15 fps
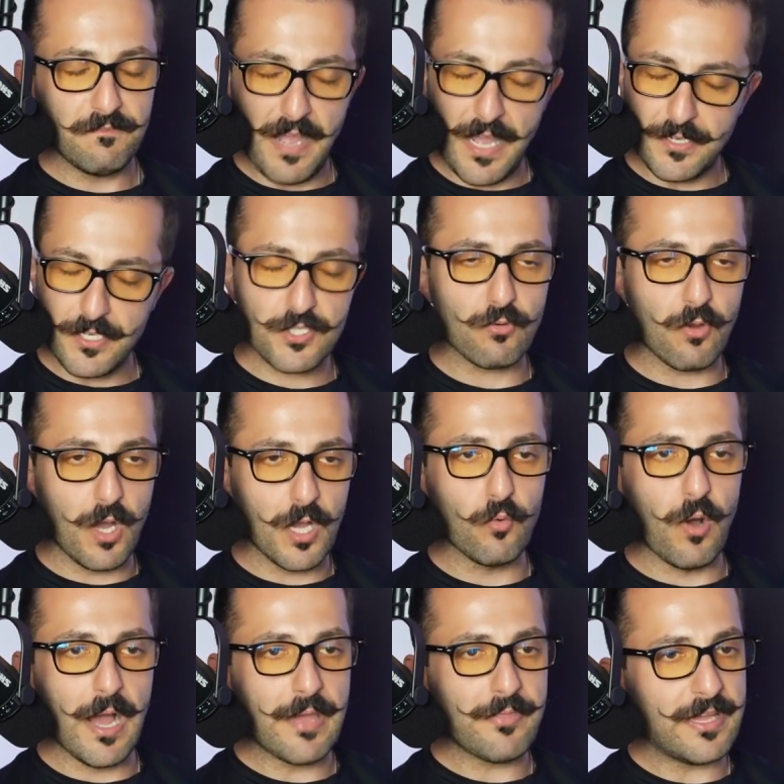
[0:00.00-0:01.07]
Find a
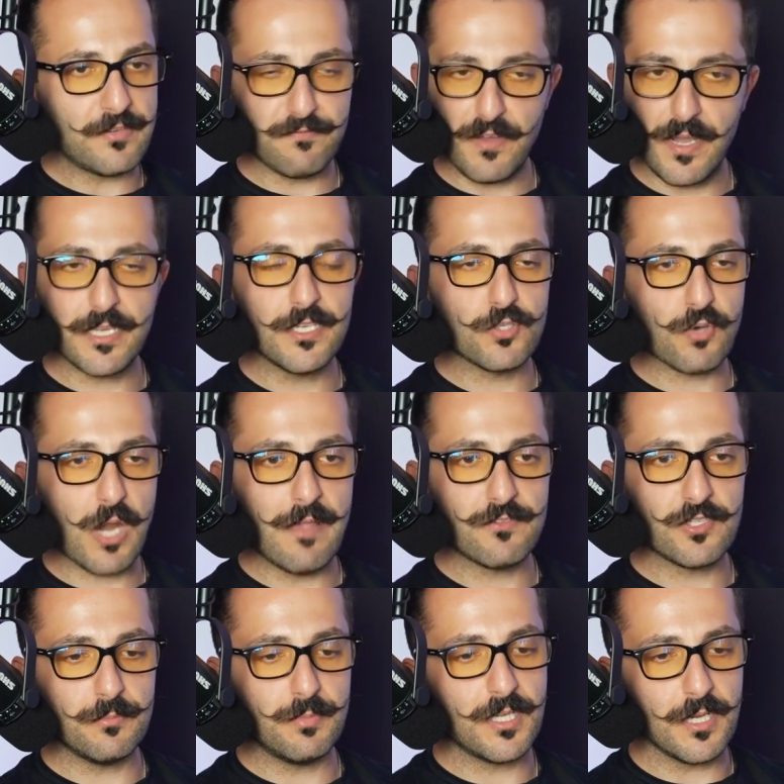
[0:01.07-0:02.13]
strong why that fucking
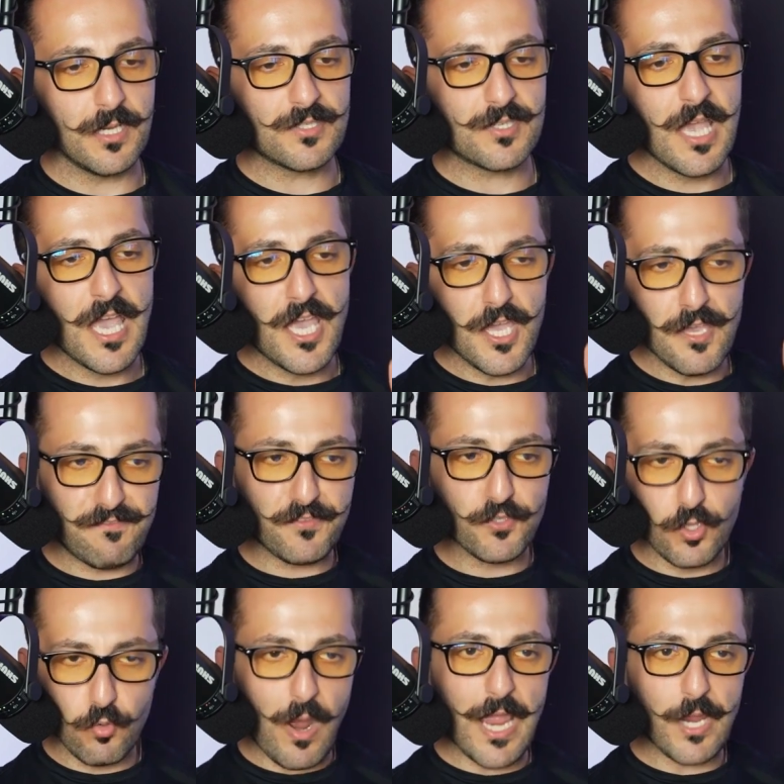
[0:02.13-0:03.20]
drives you because if
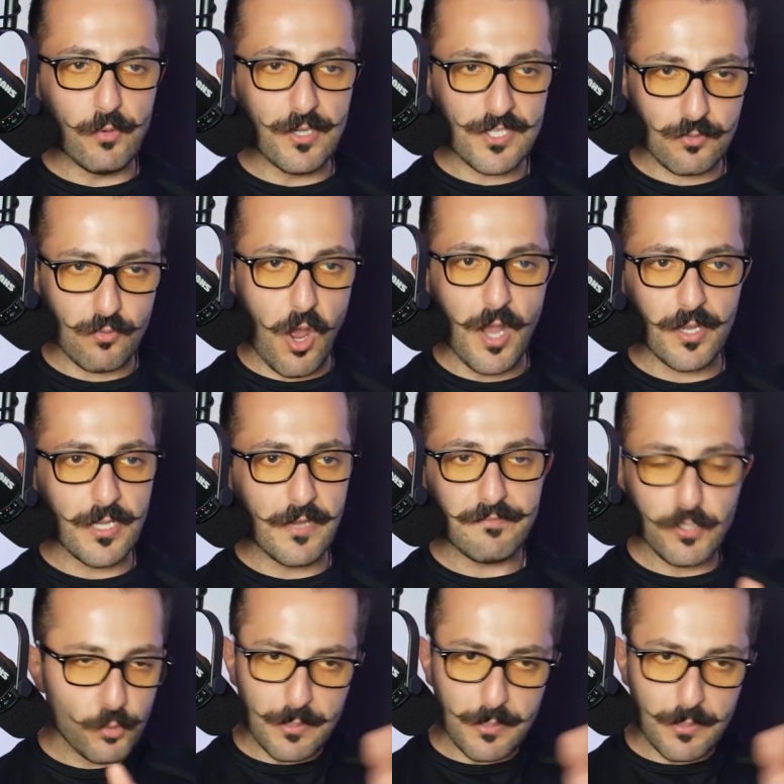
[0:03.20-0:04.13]
your why was strong enough,